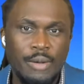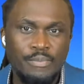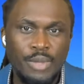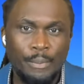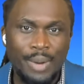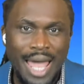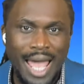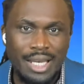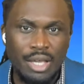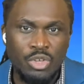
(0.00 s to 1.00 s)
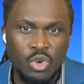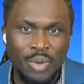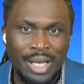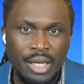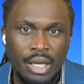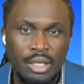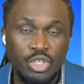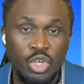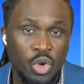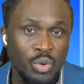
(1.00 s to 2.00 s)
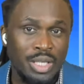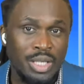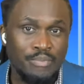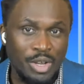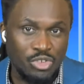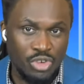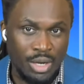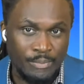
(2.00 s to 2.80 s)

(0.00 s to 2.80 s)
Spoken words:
the planned UN security mission.